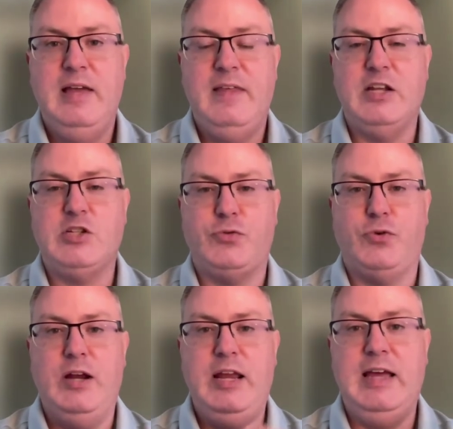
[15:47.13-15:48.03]
that is
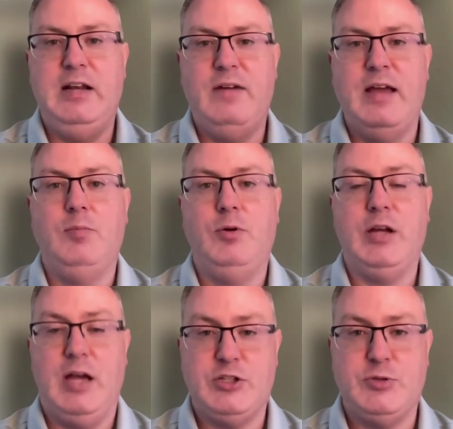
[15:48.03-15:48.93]
free and available
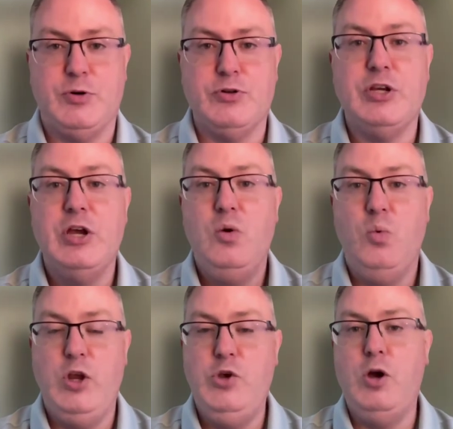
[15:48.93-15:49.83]
to customers
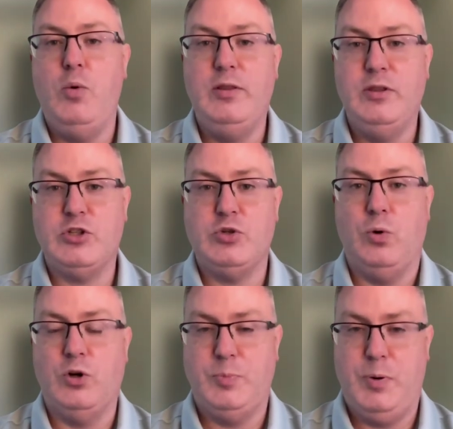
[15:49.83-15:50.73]
when you go in the
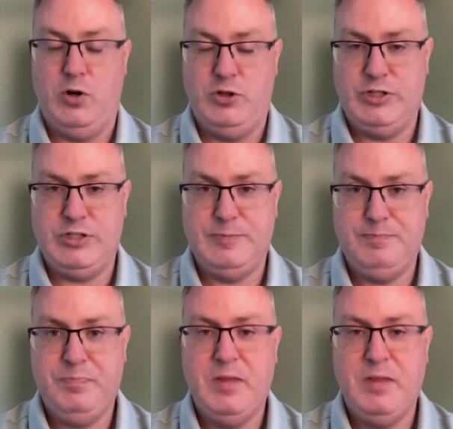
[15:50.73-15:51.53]
store to purchase.